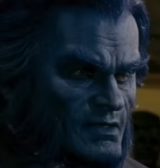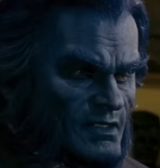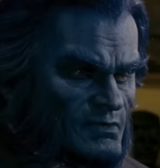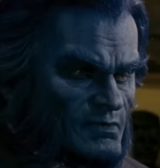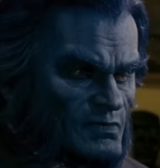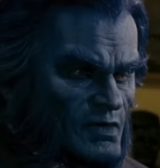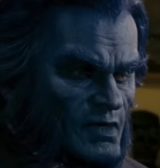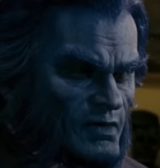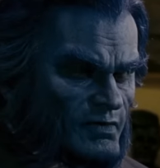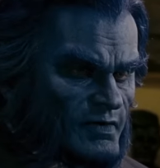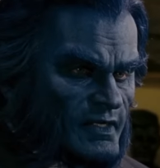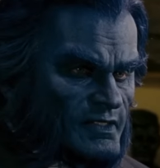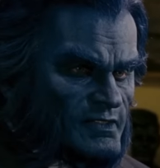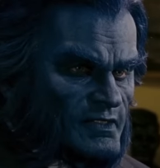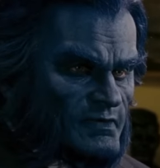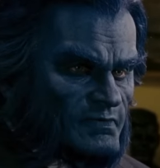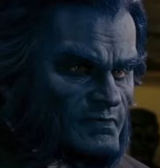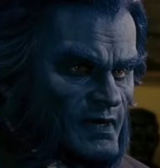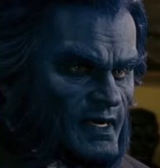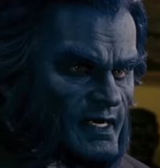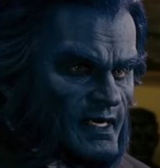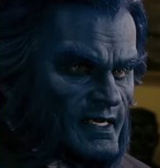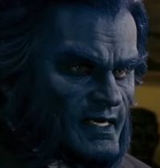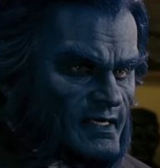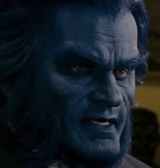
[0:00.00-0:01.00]
All the more
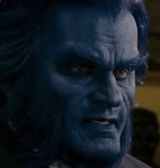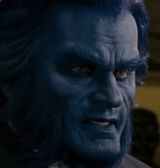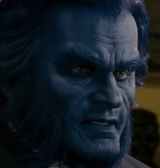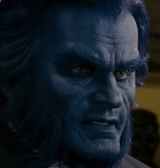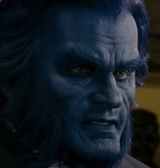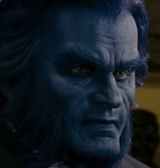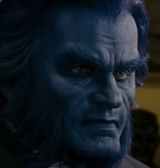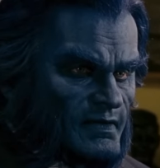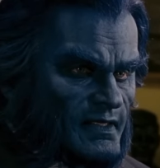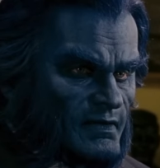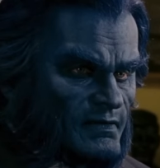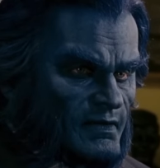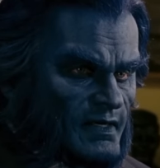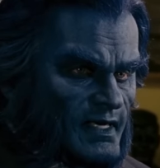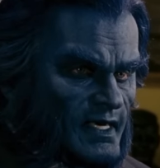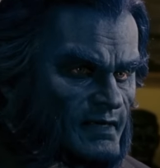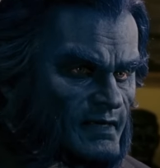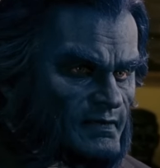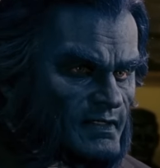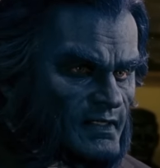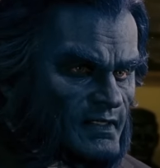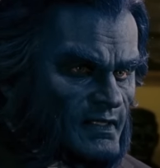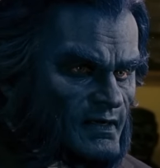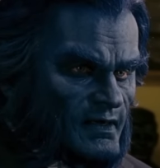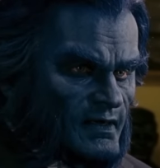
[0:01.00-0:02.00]
reason why I need to be where
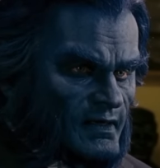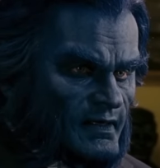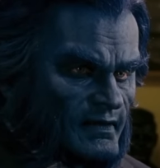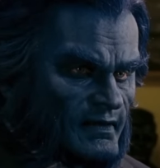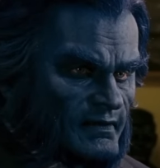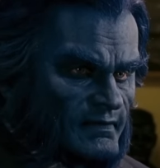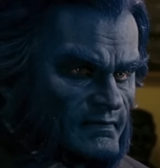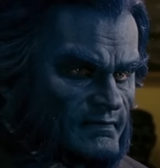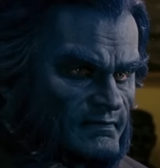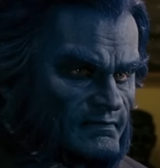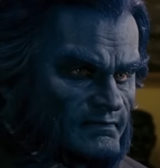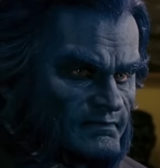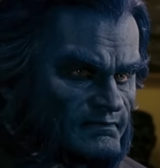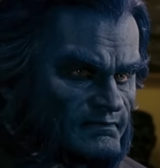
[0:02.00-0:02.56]
I belong.